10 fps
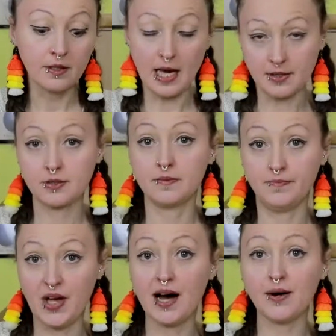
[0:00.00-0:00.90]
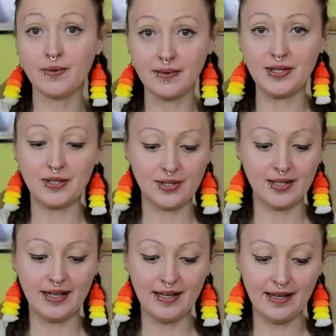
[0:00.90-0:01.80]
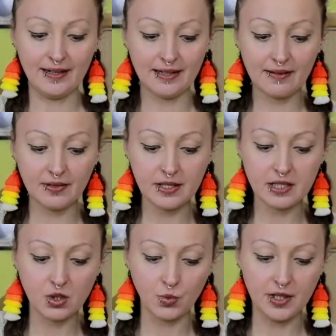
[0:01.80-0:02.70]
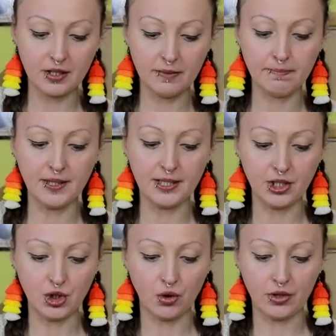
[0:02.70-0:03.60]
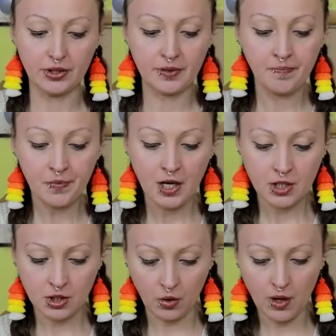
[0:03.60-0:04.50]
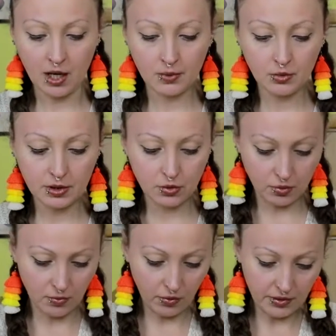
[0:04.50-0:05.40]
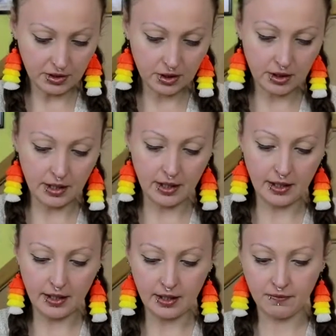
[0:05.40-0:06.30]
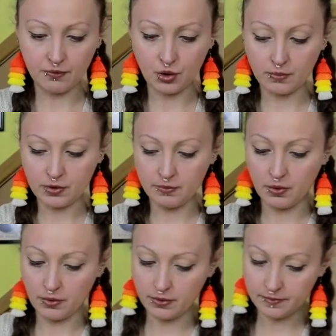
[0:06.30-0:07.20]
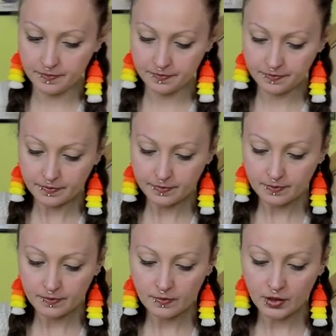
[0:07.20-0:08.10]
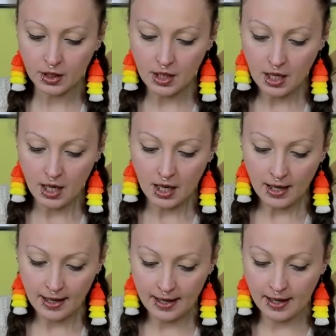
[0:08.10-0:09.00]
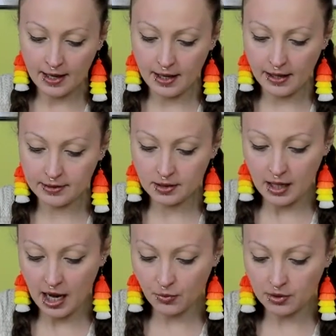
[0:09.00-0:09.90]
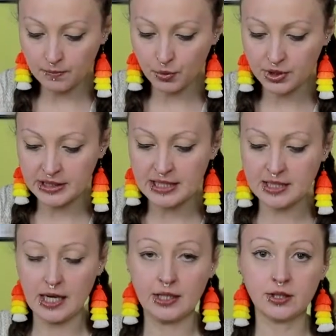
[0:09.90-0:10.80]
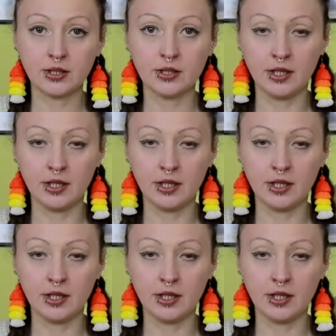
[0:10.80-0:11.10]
Yes, now it's a lovely sweet milky chocolate. So I'm going to move it from the bowl and I will put it aside